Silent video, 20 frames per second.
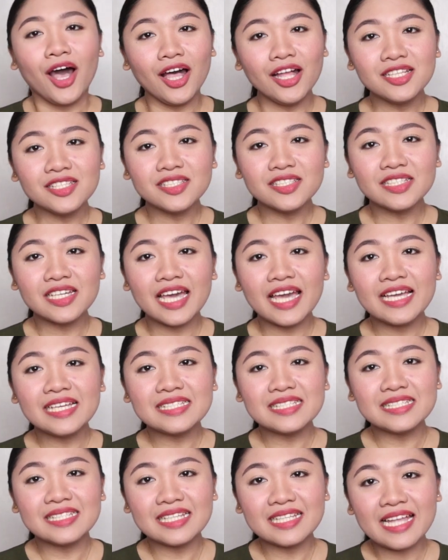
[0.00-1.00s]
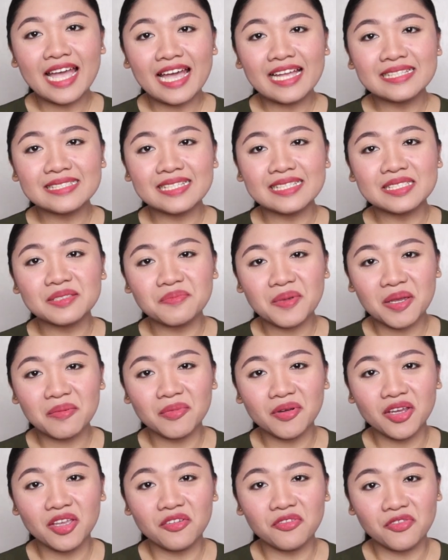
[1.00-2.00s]
Also guys, it enhances
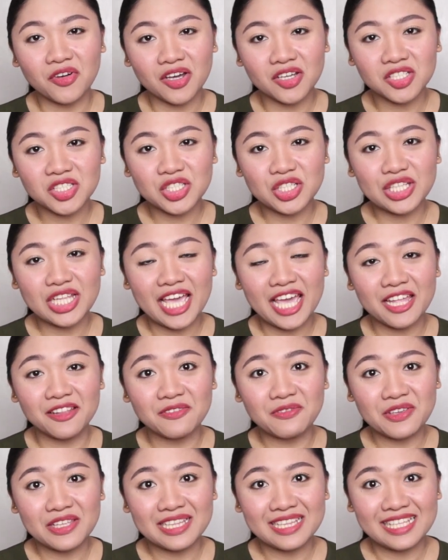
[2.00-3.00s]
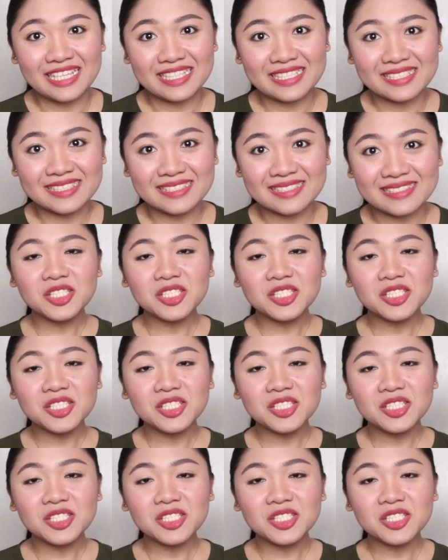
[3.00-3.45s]
memory function and fitness.